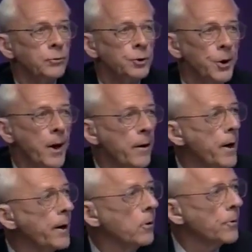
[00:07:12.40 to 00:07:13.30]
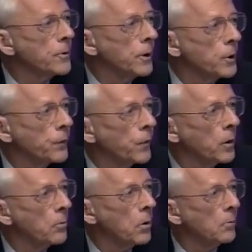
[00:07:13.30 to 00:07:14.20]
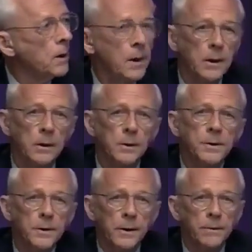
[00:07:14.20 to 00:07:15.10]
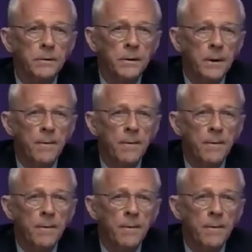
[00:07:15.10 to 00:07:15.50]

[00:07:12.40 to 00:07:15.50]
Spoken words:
generic or transferable models that